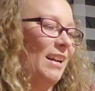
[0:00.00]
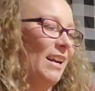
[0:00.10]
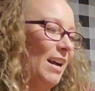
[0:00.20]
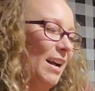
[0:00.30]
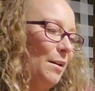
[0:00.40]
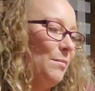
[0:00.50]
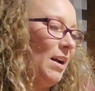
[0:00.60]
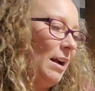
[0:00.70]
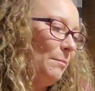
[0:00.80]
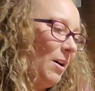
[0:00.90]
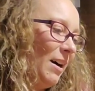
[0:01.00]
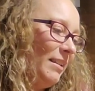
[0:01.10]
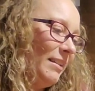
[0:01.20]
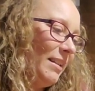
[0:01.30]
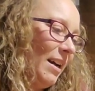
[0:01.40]
I
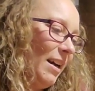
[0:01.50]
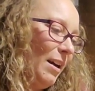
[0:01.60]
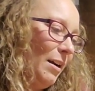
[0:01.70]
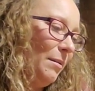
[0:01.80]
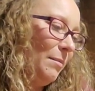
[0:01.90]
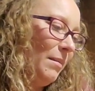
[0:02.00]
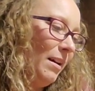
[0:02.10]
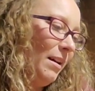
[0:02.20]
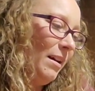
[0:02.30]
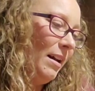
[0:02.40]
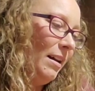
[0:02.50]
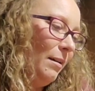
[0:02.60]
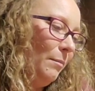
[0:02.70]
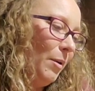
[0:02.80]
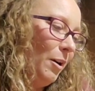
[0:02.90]
bought some
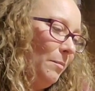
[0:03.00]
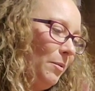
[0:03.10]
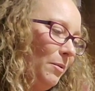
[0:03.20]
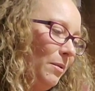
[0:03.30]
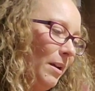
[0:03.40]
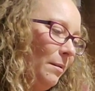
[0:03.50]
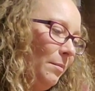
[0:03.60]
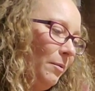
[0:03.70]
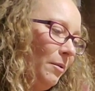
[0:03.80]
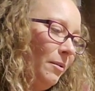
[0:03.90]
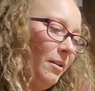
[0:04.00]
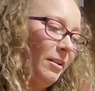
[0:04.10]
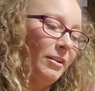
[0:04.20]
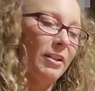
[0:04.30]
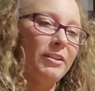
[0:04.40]
purple emperor
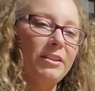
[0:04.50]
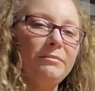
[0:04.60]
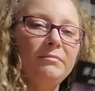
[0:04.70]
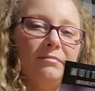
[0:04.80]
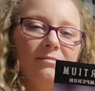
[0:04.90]
nasturtium.